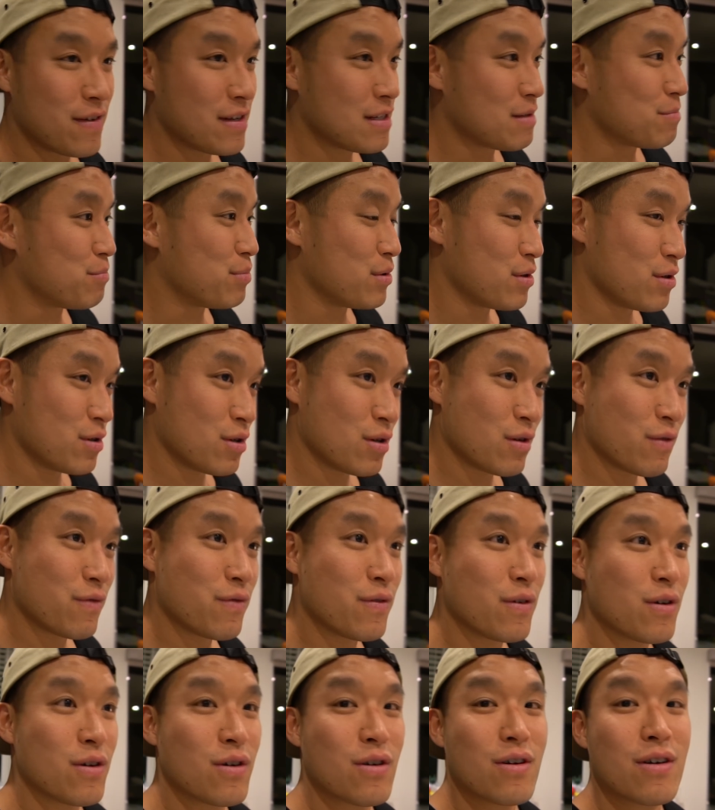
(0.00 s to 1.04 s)
is
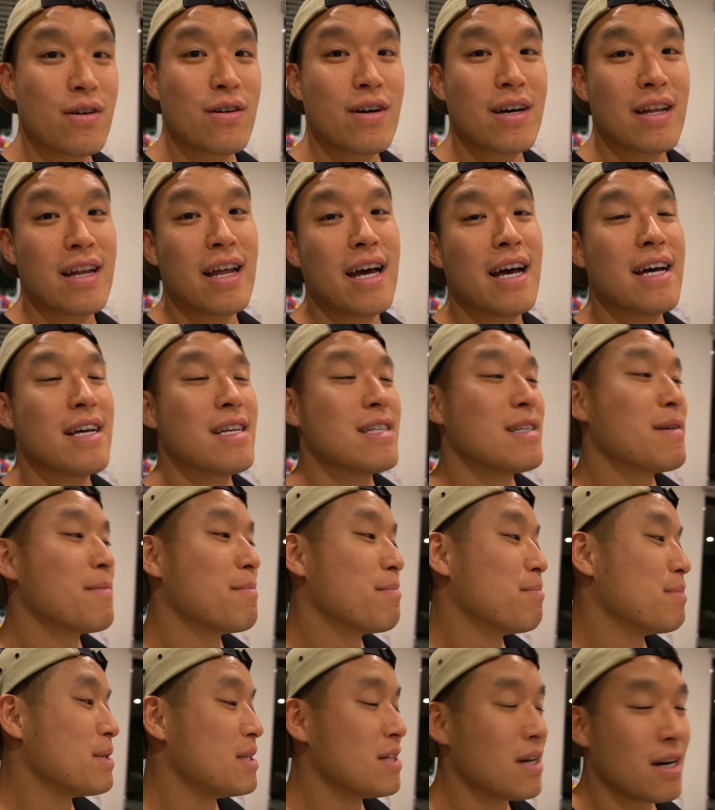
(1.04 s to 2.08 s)
beautiful and has a
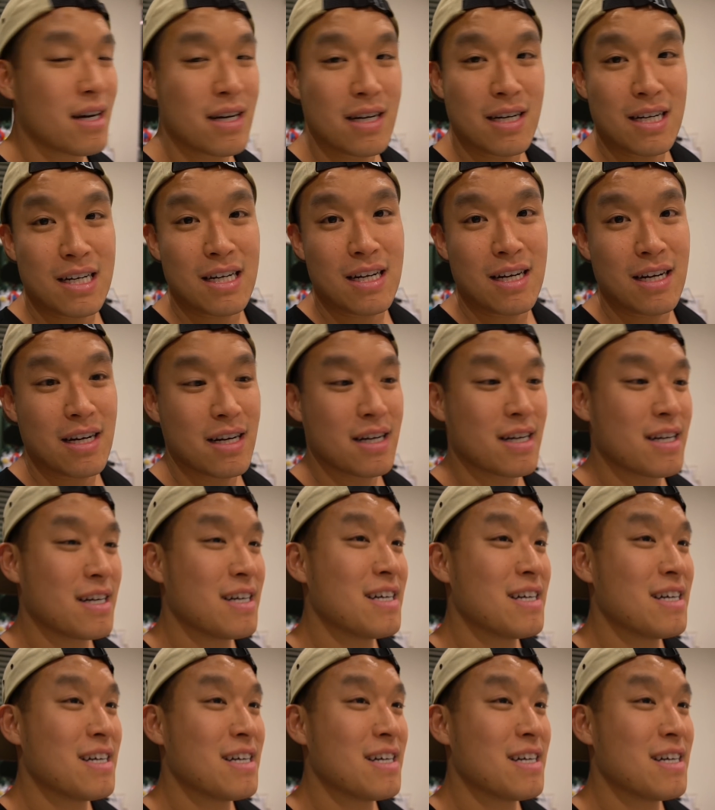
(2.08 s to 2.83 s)
badonkadonk.